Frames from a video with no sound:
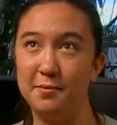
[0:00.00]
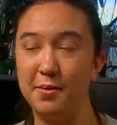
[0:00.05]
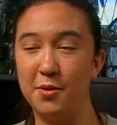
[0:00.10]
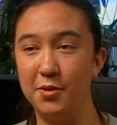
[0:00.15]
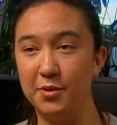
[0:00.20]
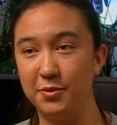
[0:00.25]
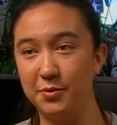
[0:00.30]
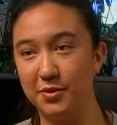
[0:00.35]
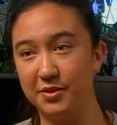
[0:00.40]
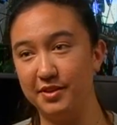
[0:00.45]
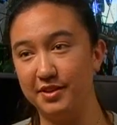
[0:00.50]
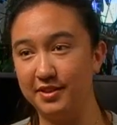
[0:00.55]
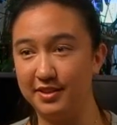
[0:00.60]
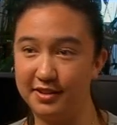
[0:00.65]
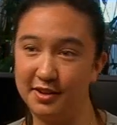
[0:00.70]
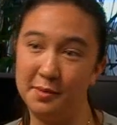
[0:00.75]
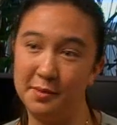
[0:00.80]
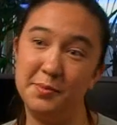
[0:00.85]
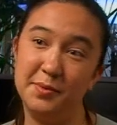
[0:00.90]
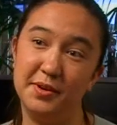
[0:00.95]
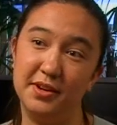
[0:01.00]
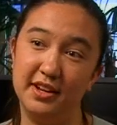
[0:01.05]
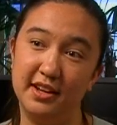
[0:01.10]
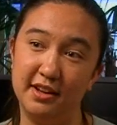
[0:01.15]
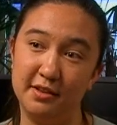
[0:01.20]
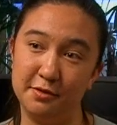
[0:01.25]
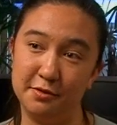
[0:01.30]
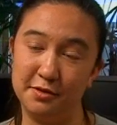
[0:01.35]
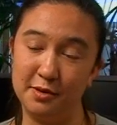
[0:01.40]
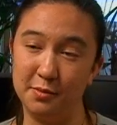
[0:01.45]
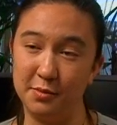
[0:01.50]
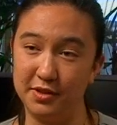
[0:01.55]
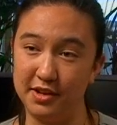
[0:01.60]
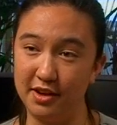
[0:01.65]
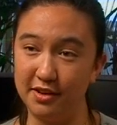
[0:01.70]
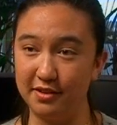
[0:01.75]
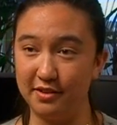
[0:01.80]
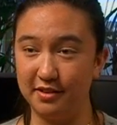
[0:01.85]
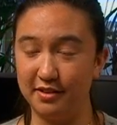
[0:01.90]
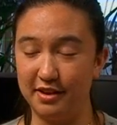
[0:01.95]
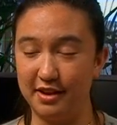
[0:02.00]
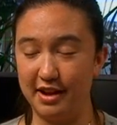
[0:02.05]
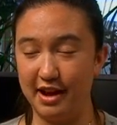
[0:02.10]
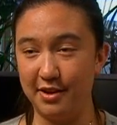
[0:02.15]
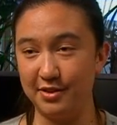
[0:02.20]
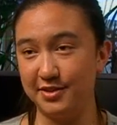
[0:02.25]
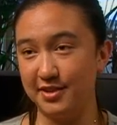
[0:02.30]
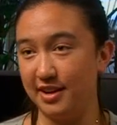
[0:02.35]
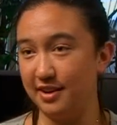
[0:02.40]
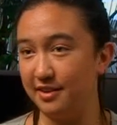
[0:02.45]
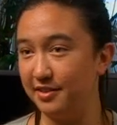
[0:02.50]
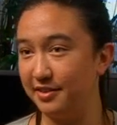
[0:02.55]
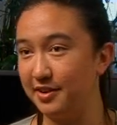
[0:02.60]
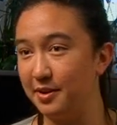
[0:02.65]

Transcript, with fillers: both within the company and from without outside of the